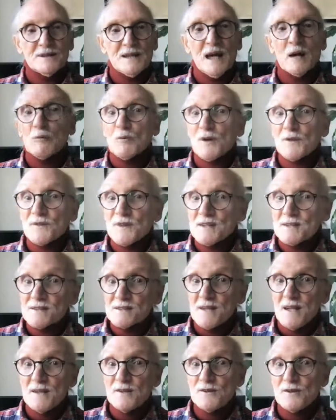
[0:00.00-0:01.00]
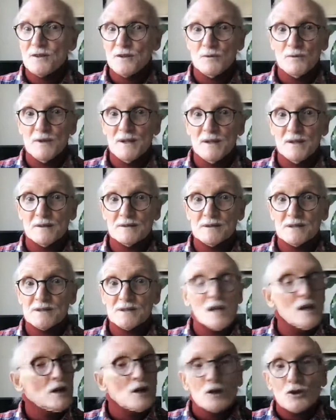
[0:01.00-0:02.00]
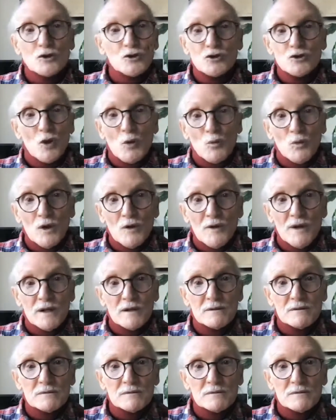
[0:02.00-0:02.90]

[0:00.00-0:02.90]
And what they say to you is don't worry,